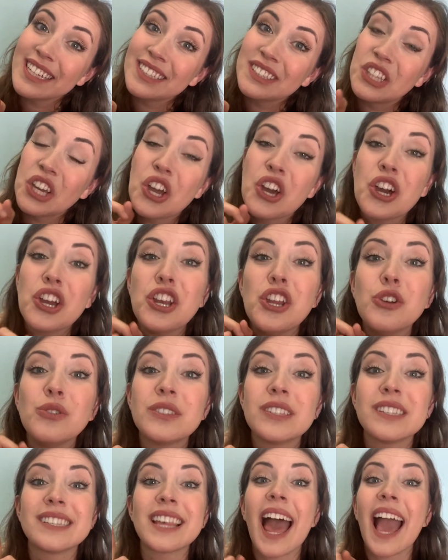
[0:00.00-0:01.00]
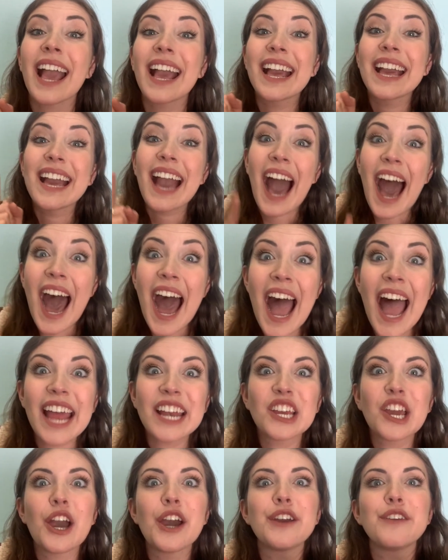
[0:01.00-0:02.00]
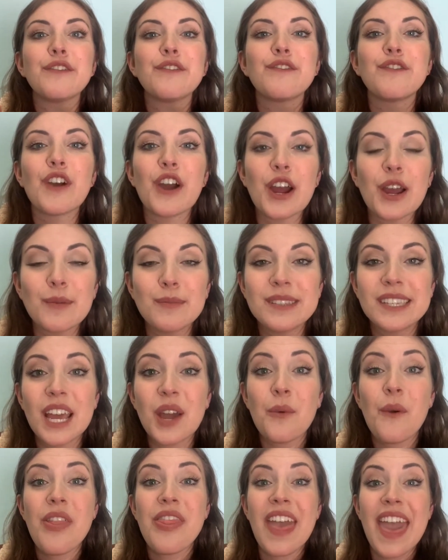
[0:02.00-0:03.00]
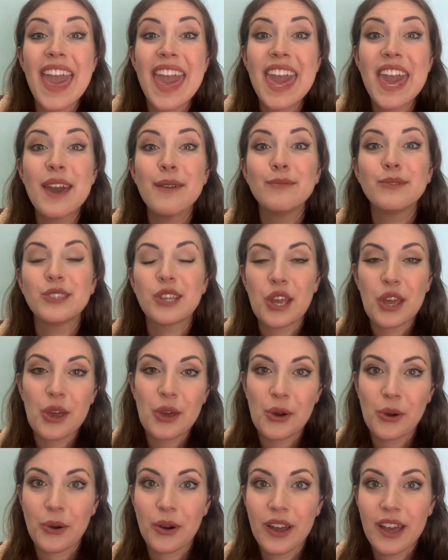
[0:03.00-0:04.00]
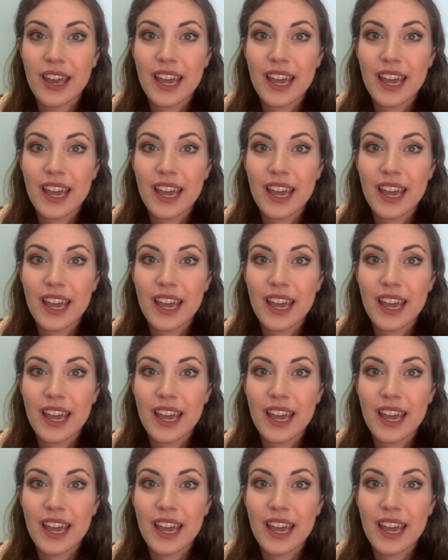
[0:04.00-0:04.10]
the good news is that God confirms it with him too.